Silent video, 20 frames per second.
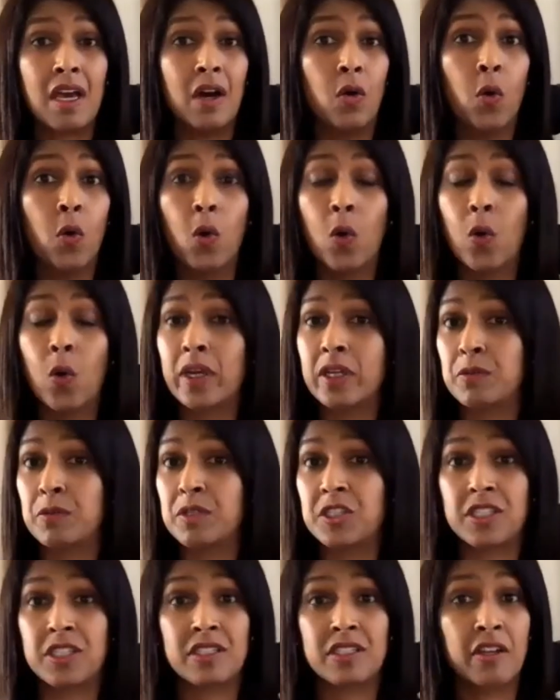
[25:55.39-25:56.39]
or it
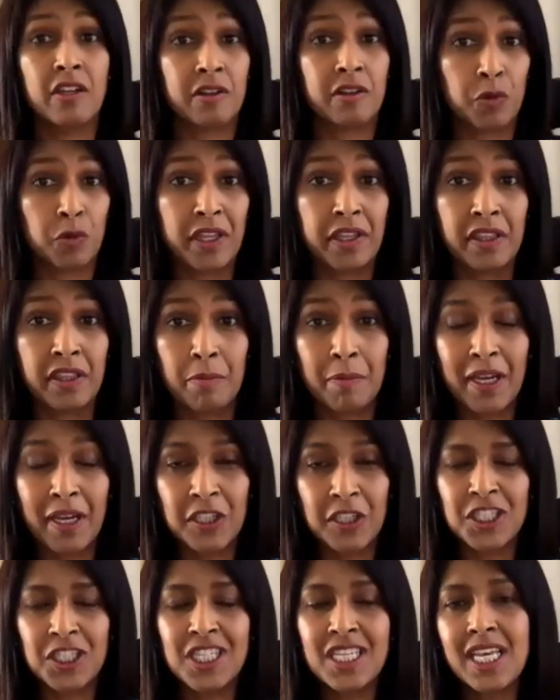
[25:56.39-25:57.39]
was just not within the
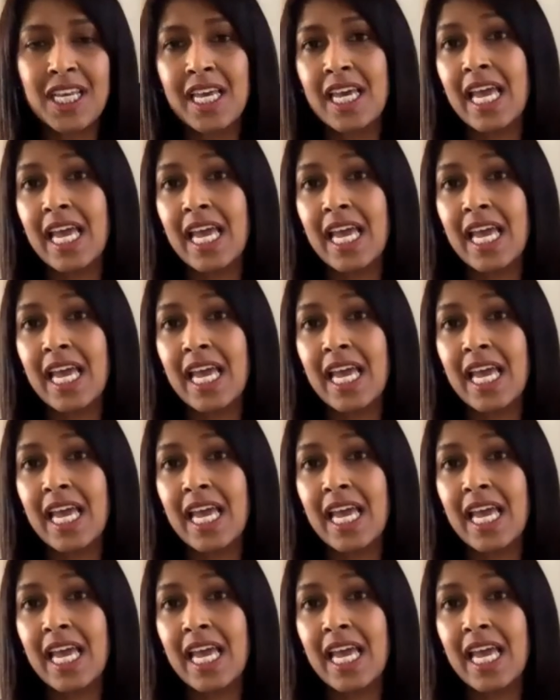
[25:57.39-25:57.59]
budget